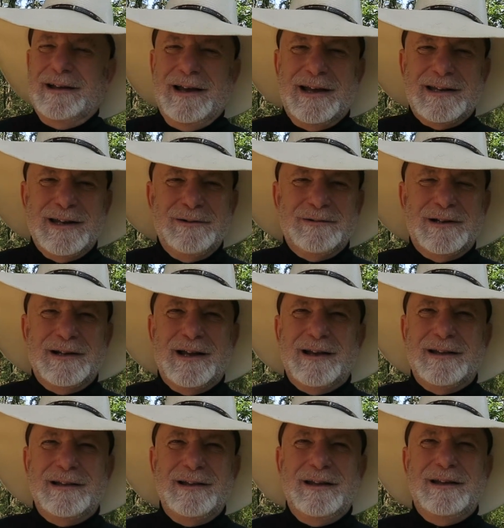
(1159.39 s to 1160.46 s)
I tell you what,
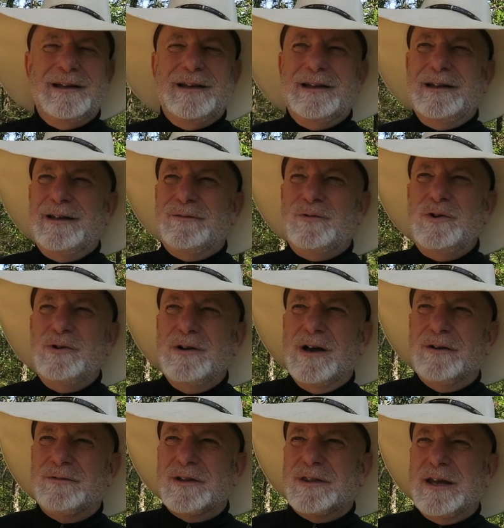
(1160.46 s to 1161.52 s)
if you
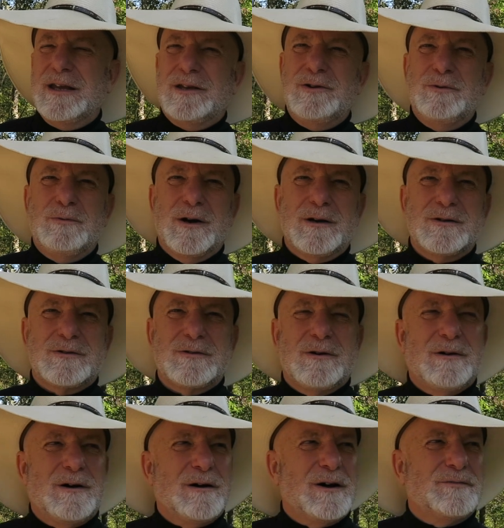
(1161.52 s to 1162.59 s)
ever think you're working
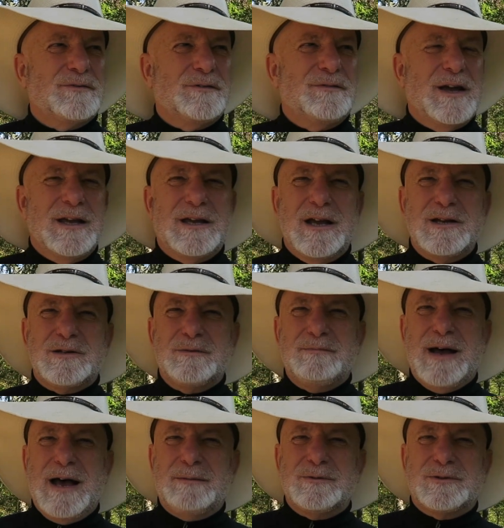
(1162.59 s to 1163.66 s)
so hard for vacation
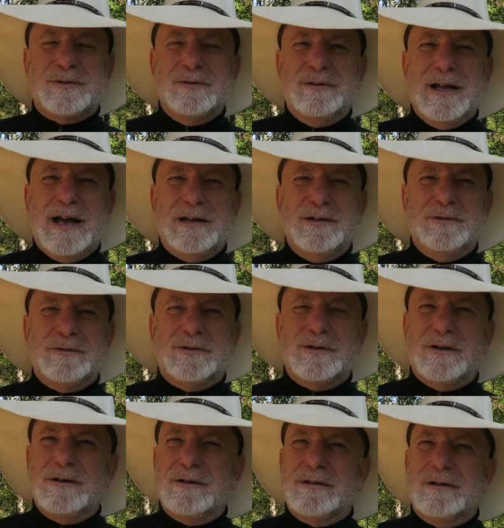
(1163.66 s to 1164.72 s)
Bible school out of your
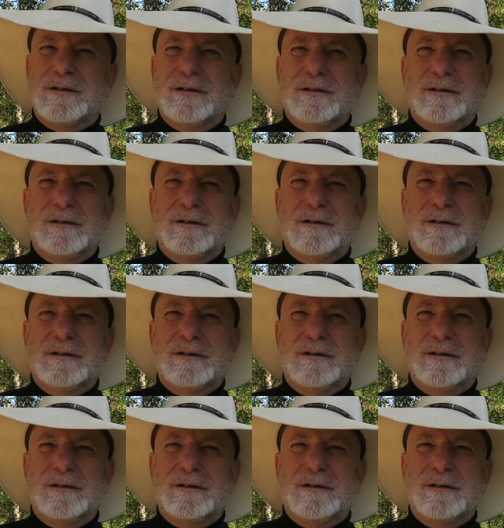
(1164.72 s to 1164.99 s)
church,